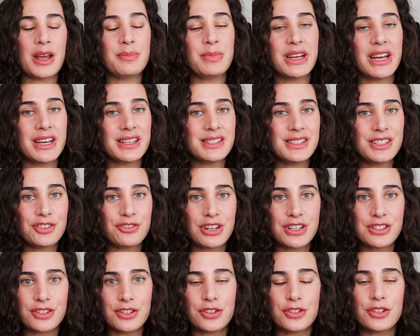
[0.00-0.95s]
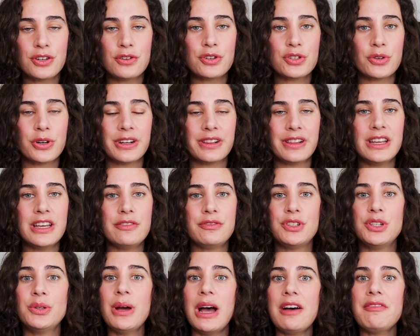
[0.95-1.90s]
And because these trends are so
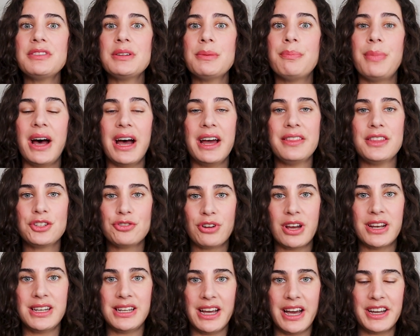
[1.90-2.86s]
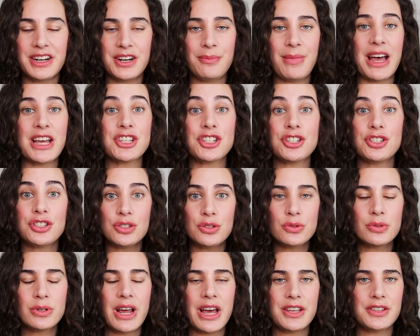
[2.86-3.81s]
short-lived, you have to buy the trendy item as
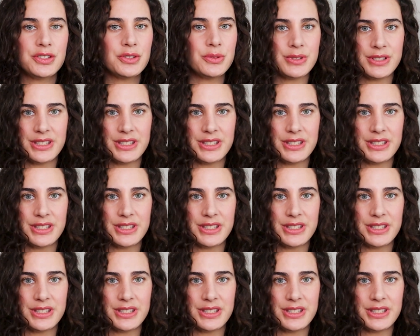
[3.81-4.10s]
soon as you